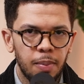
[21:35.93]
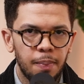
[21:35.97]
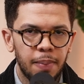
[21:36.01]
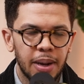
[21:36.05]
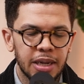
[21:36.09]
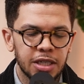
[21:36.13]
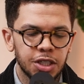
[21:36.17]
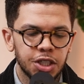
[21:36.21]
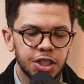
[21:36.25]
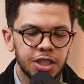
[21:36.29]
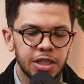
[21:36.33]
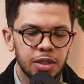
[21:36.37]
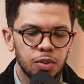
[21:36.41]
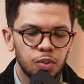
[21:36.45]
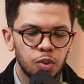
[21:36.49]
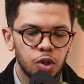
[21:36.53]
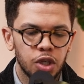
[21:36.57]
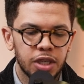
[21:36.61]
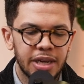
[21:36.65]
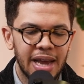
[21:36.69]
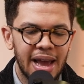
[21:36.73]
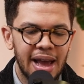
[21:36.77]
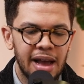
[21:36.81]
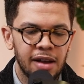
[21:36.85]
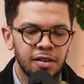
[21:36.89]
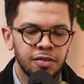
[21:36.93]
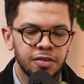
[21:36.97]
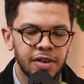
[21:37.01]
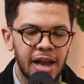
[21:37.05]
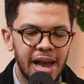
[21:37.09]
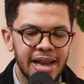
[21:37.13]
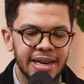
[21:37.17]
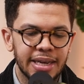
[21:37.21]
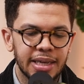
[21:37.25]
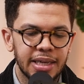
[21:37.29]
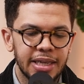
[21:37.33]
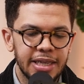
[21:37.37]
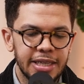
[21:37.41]
but she would have
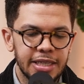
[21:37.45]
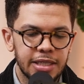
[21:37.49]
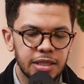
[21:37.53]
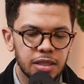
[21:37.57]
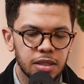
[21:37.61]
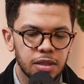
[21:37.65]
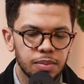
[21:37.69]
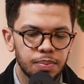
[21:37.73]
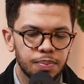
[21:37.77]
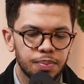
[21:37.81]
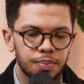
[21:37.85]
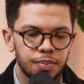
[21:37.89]
at least